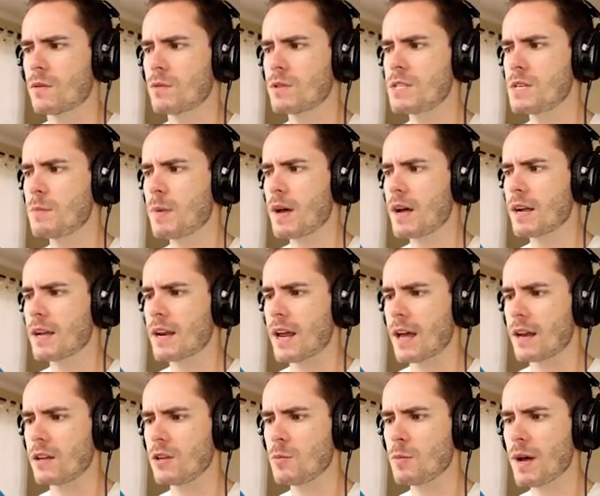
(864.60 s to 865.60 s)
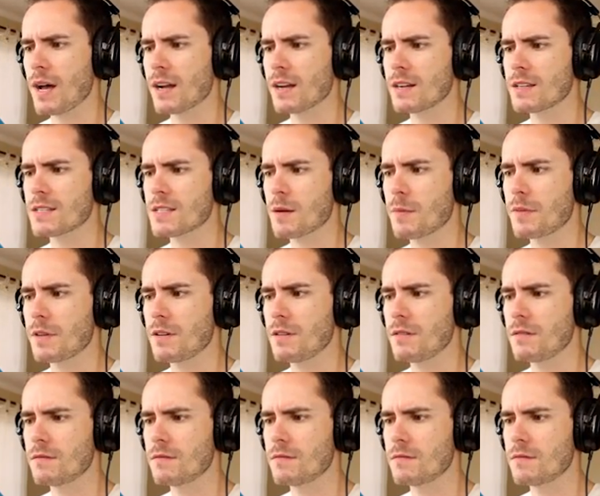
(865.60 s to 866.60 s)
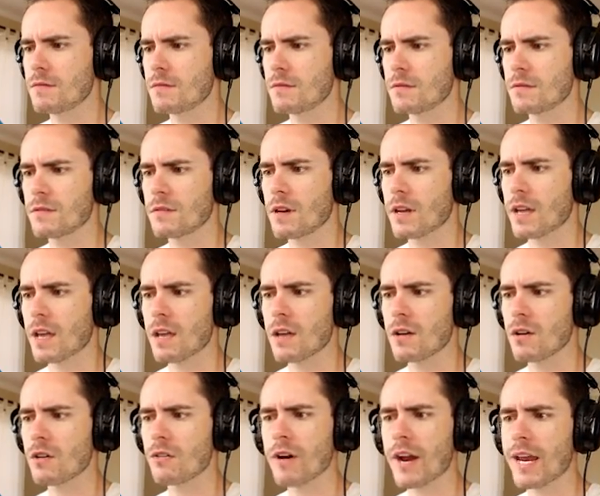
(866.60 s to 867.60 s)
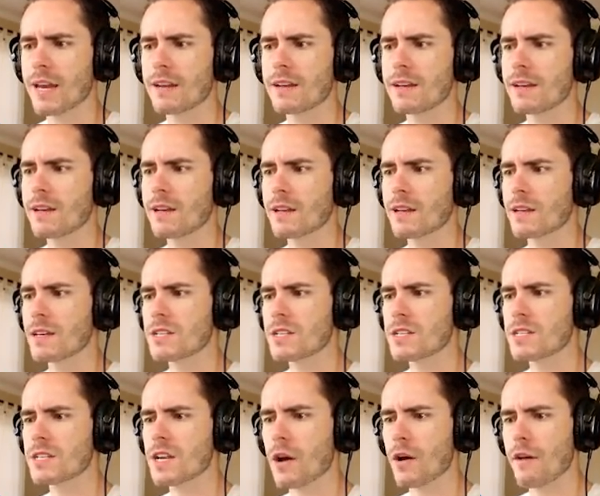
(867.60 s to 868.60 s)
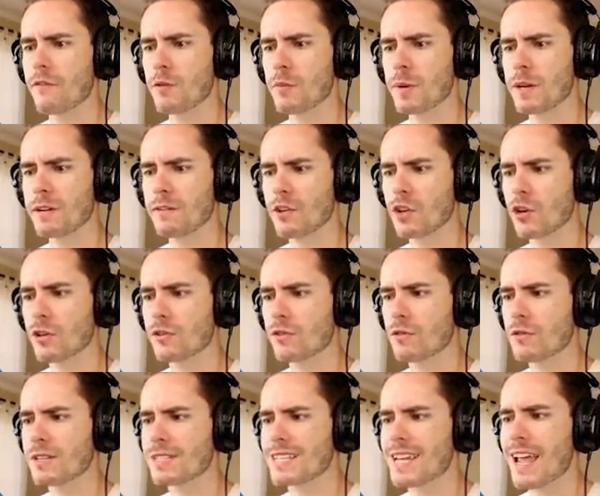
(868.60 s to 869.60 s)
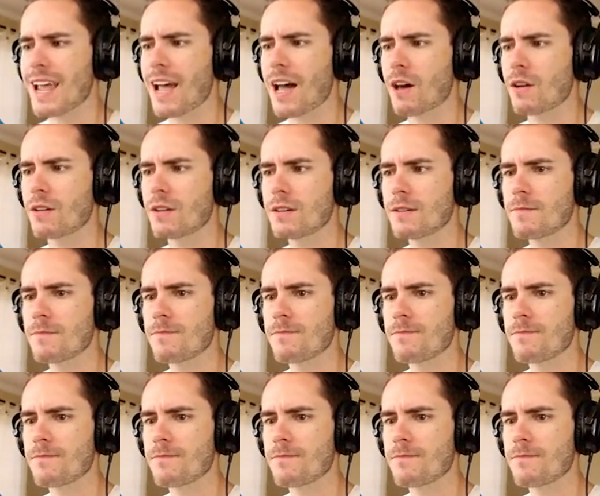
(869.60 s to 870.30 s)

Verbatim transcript: What's he barking at? You barking at something? Okay, alright. Let's just go have a bit of a look through the town.